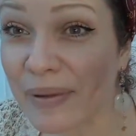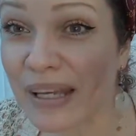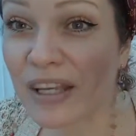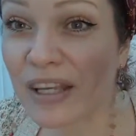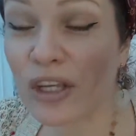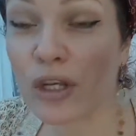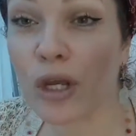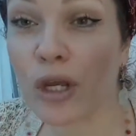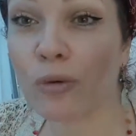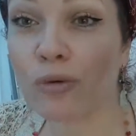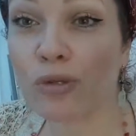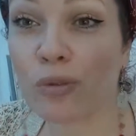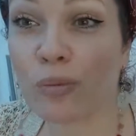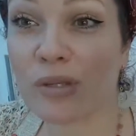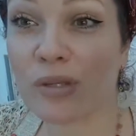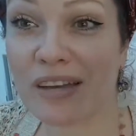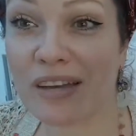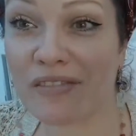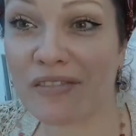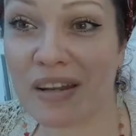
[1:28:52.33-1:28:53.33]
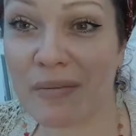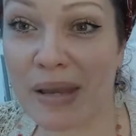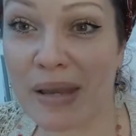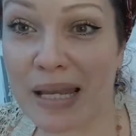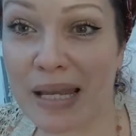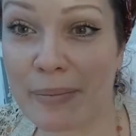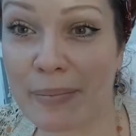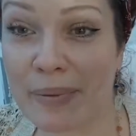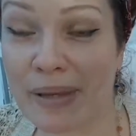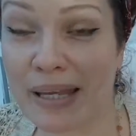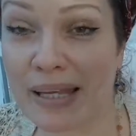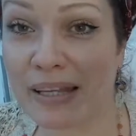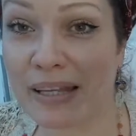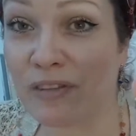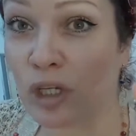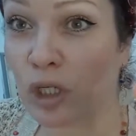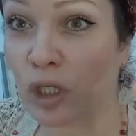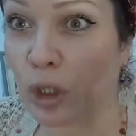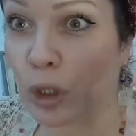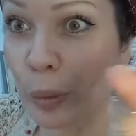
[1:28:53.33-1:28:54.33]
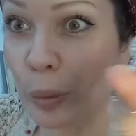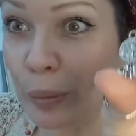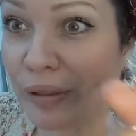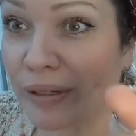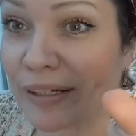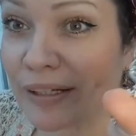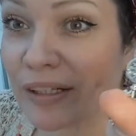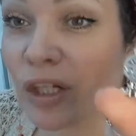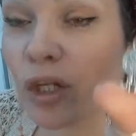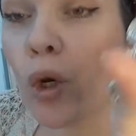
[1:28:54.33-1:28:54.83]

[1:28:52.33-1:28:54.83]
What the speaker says: You know someone's having a baby if you're not pregnant.